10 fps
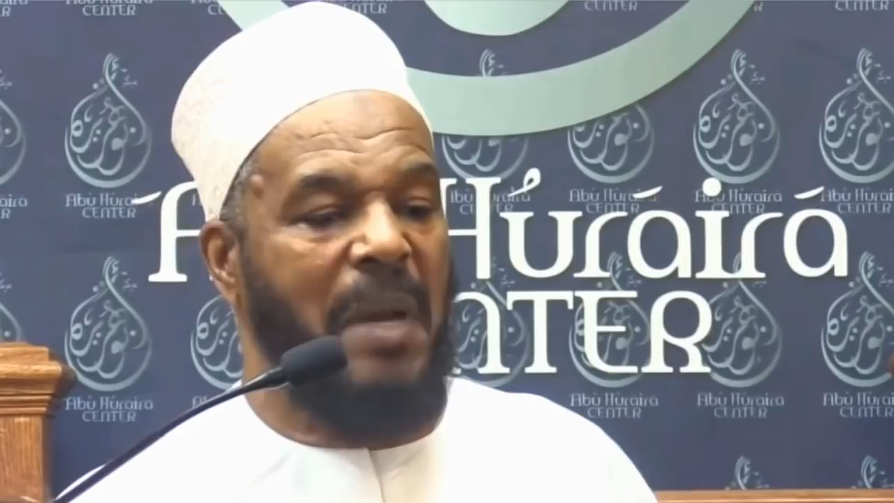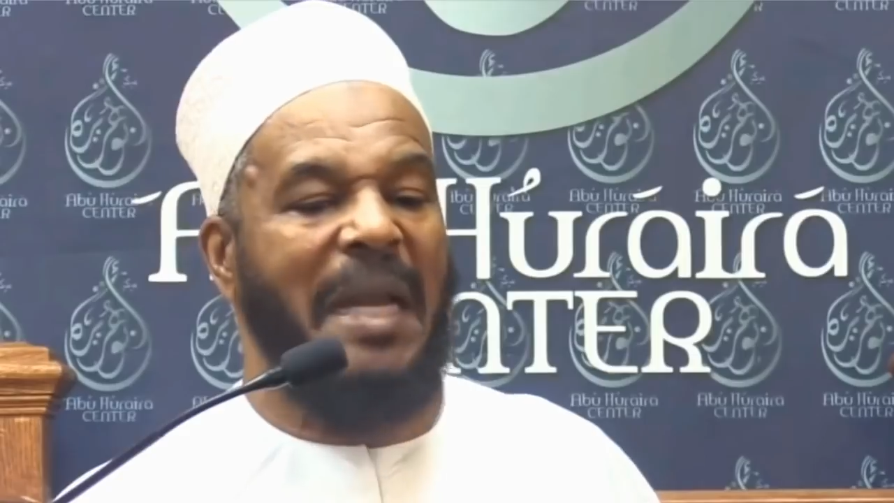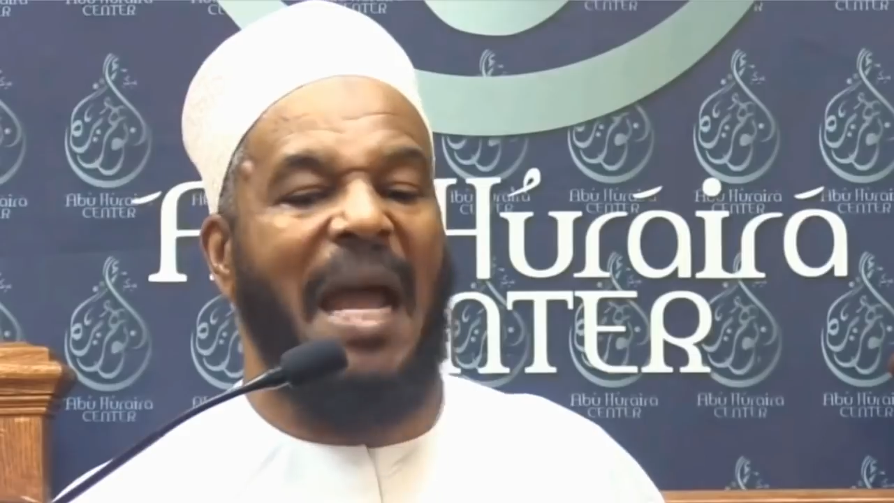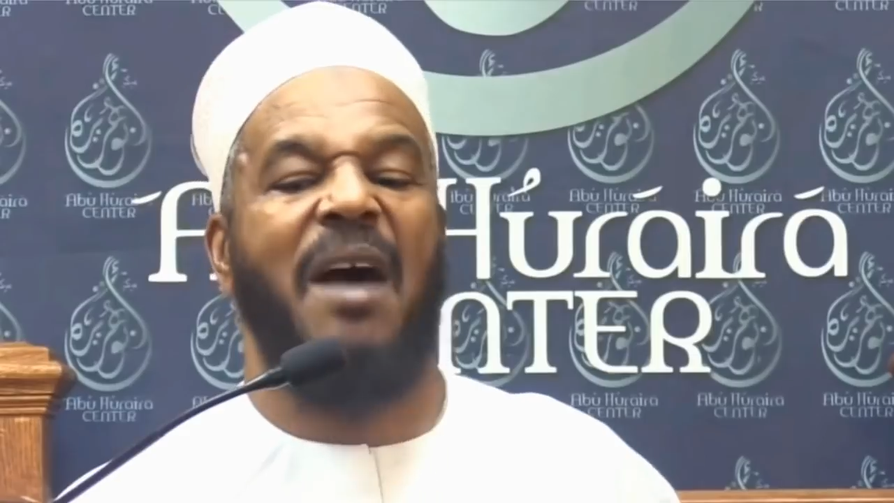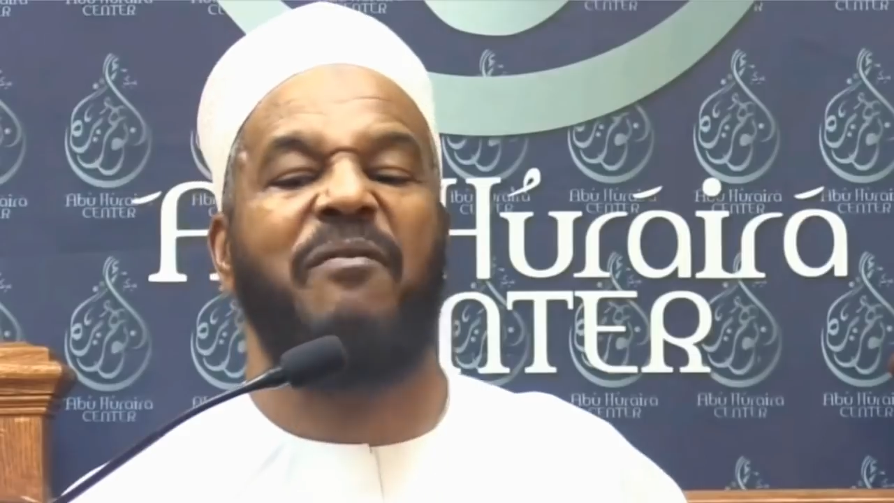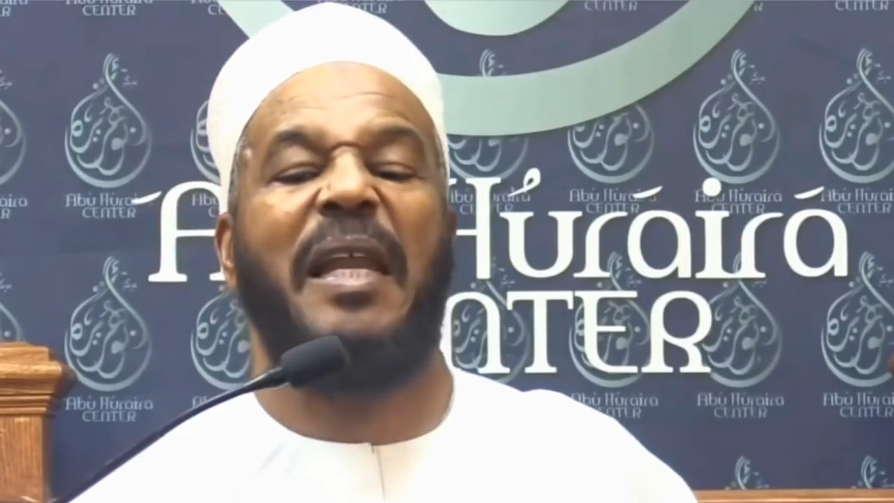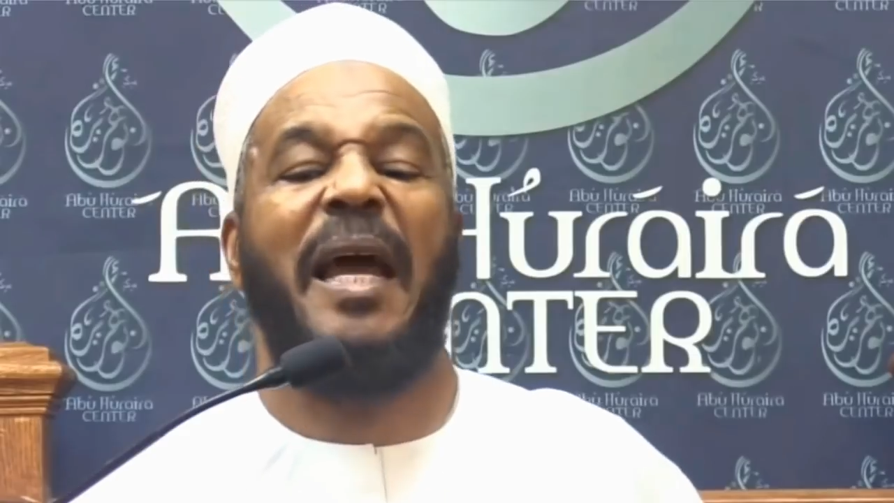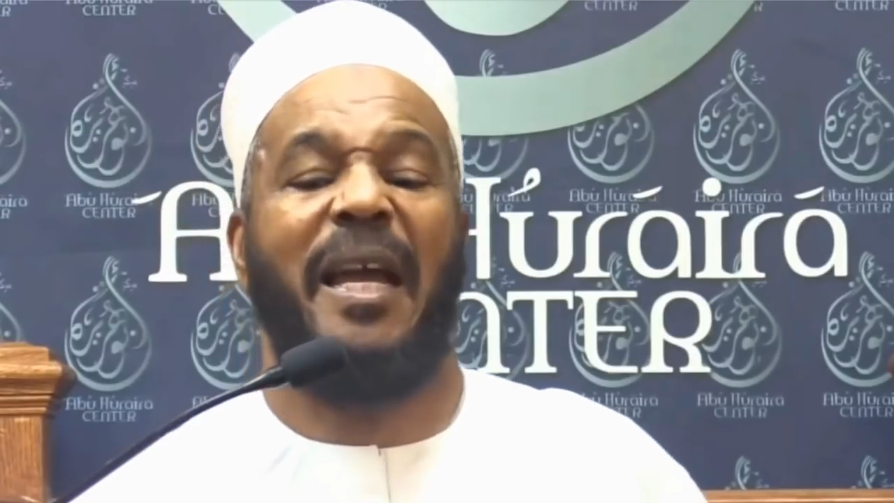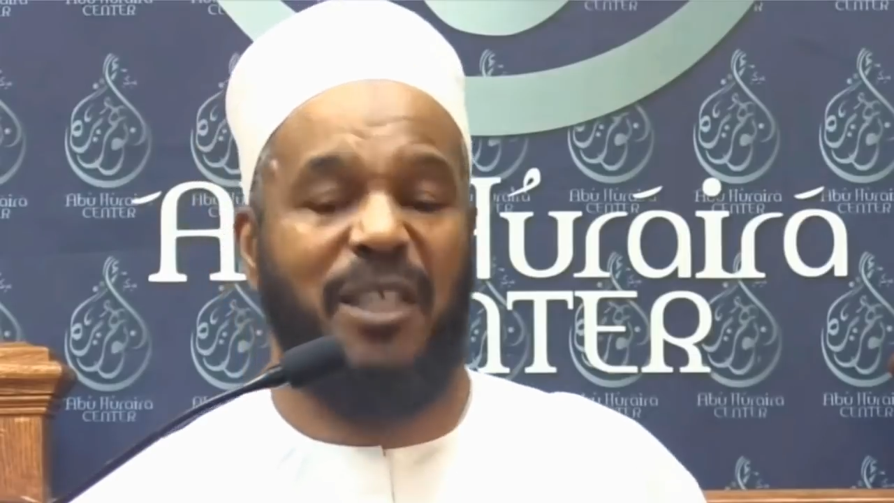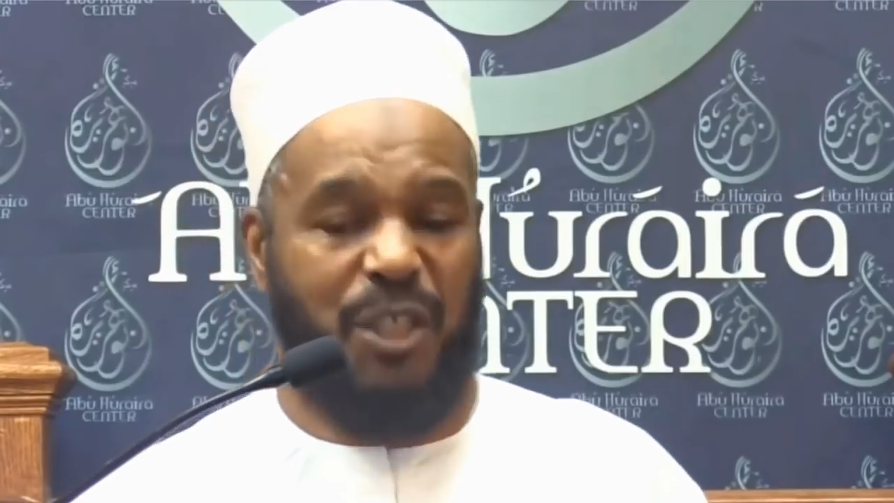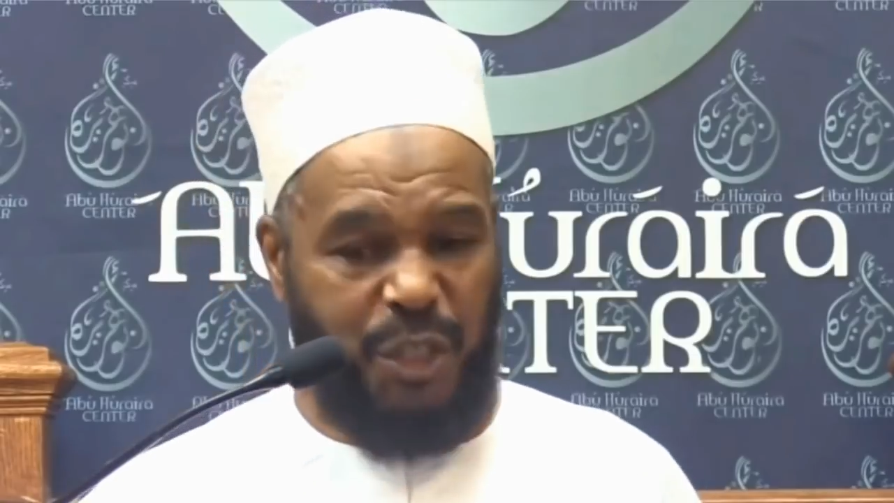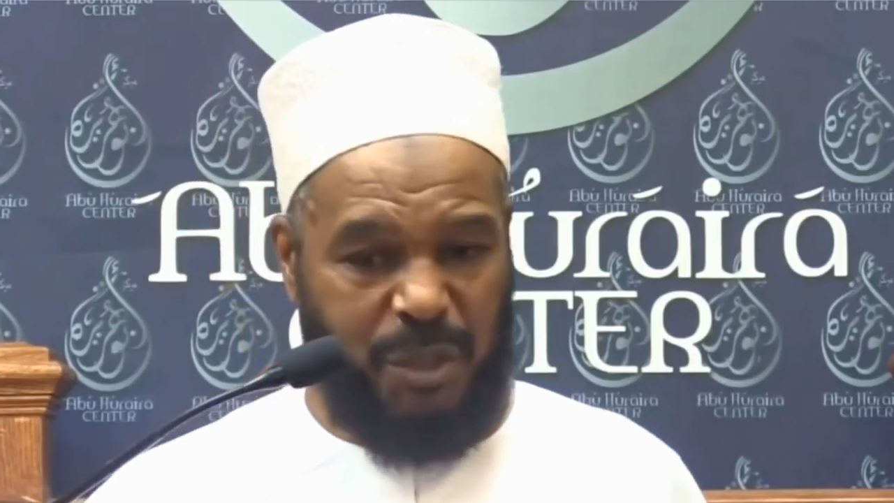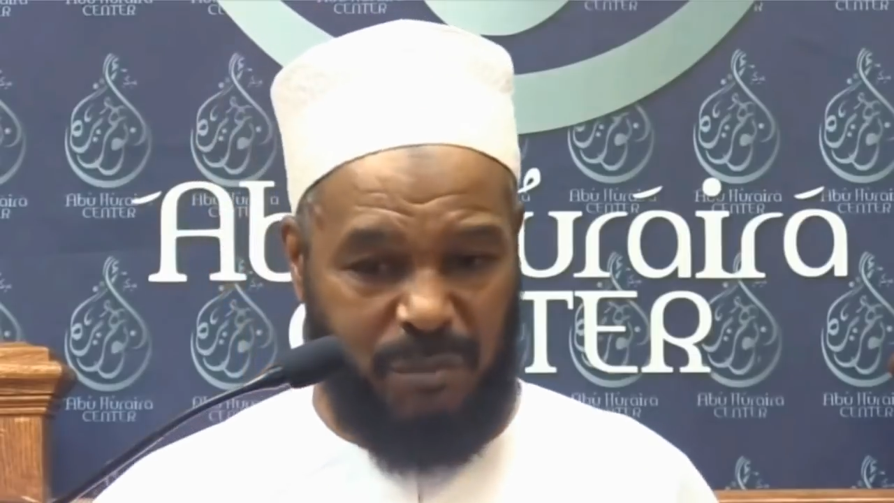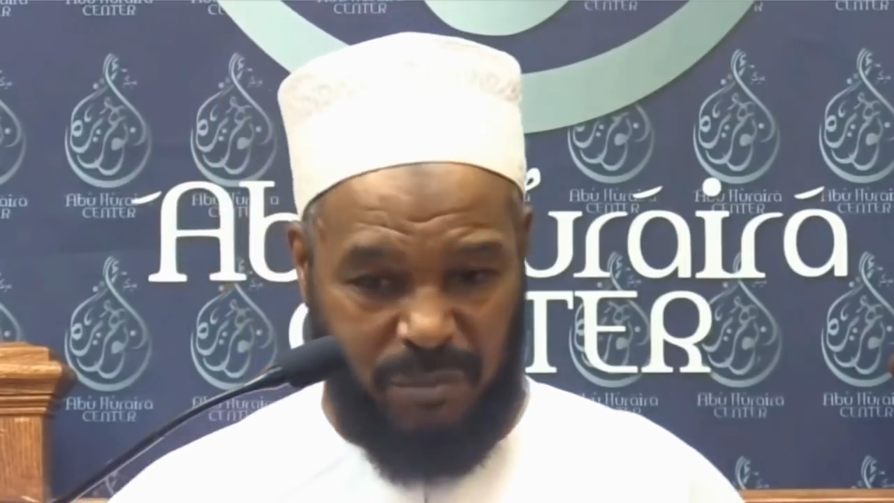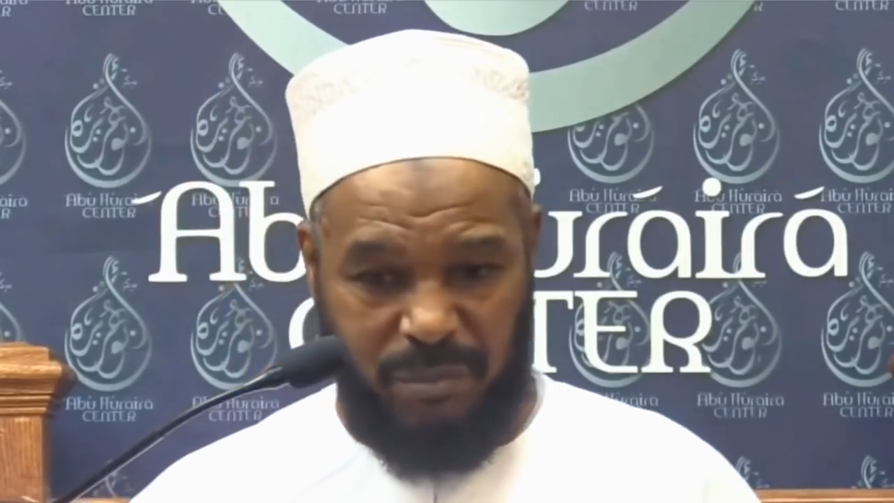an avalanche,